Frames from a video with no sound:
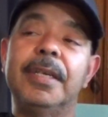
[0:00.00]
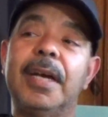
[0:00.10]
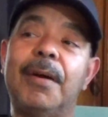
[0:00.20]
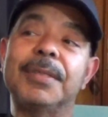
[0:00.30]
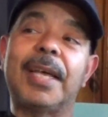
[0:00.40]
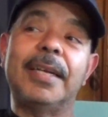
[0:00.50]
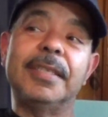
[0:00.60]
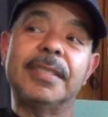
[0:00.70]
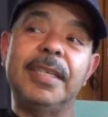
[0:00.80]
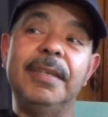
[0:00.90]
I was out of the
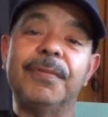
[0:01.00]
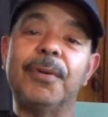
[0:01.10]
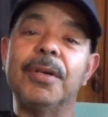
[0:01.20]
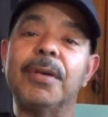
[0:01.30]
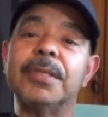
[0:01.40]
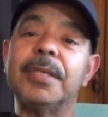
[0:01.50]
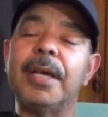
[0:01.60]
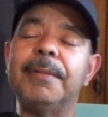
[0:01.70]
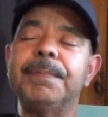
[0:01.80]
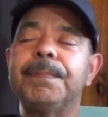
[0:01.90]
scene for a long
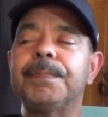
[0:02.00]
time.